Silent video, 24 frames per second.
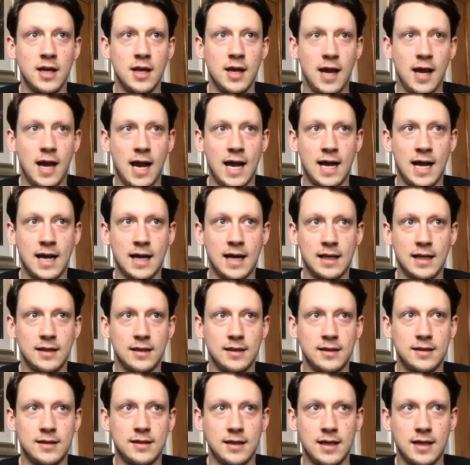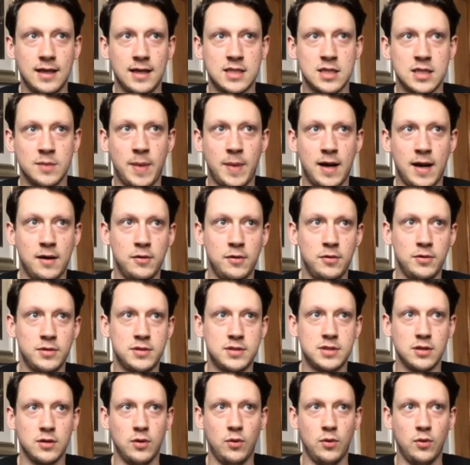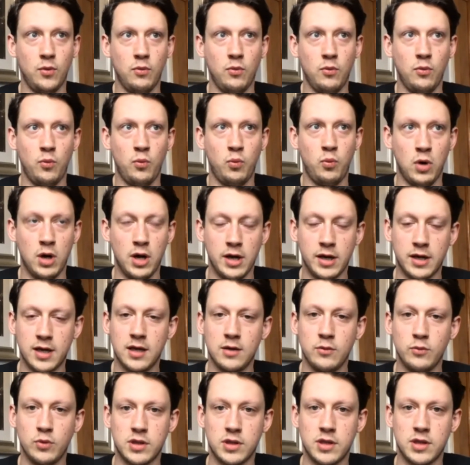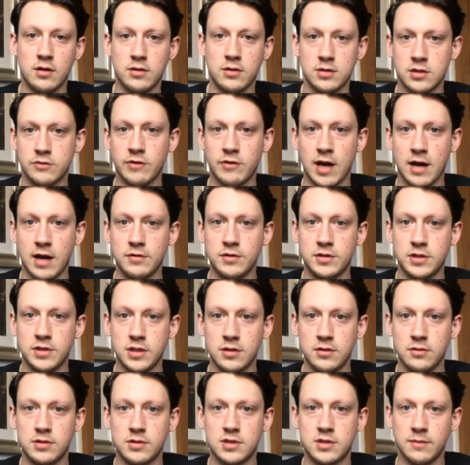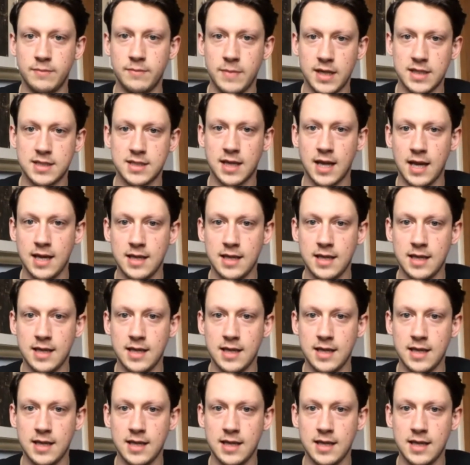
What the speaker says: And it's about working with those around you to mitigate